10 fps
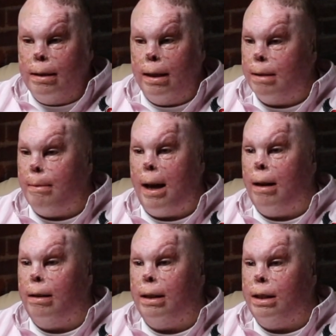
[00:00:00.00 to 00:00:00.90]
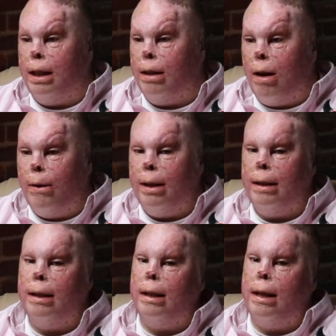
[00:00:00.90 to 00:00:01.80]
Doesn't matter that she didn't know
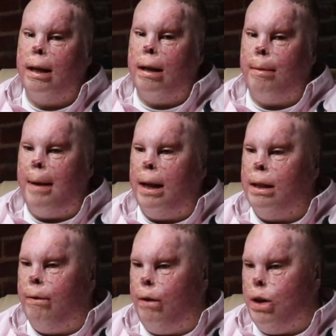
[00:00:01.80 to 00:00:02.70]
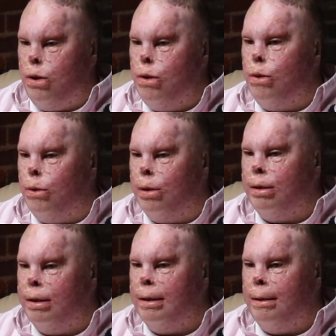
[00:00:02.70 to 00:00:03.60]
it. Imagine if we knew
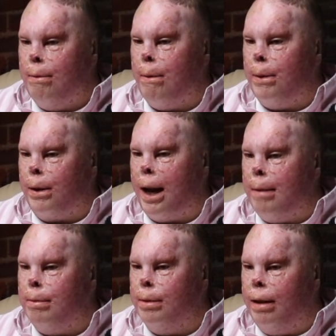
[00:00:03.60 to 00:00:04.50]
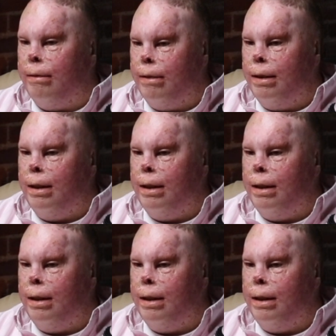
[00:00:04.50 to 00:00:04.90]
what we were capable of.